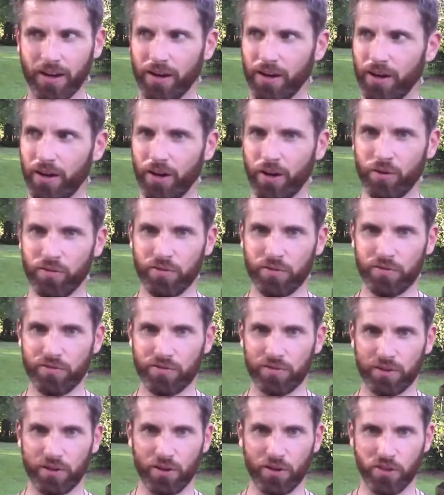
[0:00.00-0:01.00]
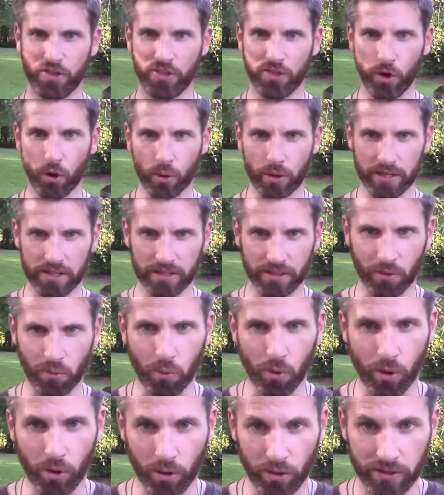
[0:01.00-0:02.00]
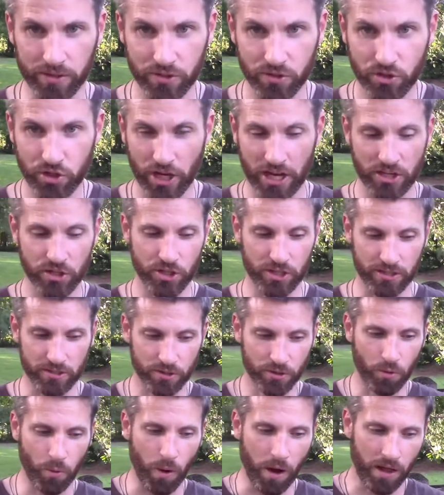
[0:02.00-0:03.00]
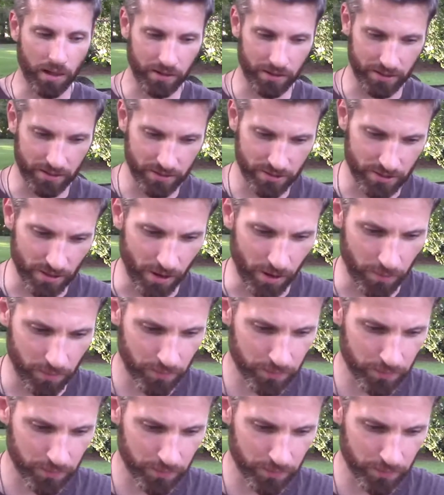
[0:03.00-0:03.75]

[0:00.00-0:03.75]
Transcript: of authority in the world, and changing its quality. So,